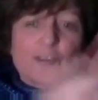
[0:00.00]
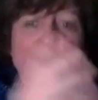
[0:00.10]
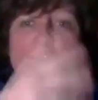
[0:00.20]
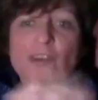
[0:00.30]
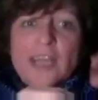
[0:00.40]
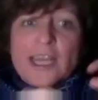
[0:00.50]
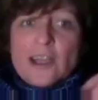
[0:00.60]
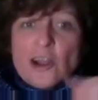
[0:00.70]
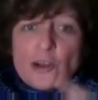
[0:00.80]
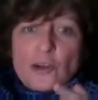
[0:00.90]
also
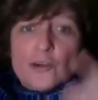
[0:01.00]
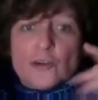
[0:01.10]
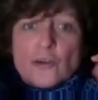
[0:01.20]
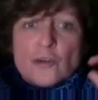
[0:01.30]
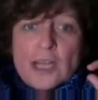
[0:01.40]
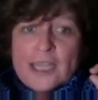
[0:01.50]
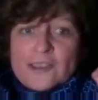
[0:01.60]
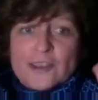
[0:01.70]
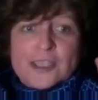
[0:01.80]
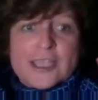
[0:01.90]
like crawl
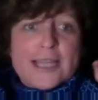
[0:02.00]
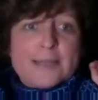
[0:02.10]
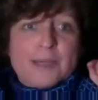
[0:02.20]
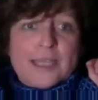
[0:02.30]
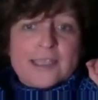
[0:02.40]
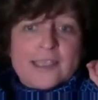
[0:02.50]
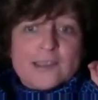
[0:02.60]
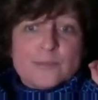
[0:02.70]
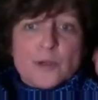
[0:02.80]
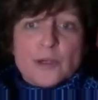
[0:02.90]
under a table at
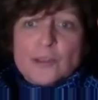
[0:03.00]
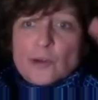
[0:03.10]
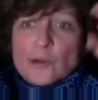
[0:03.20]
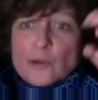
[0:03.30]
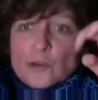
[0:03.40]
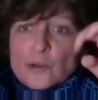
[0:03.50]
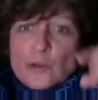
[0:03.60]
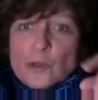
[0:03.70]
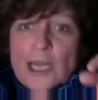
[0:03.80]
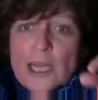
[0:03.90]
this point, or crawl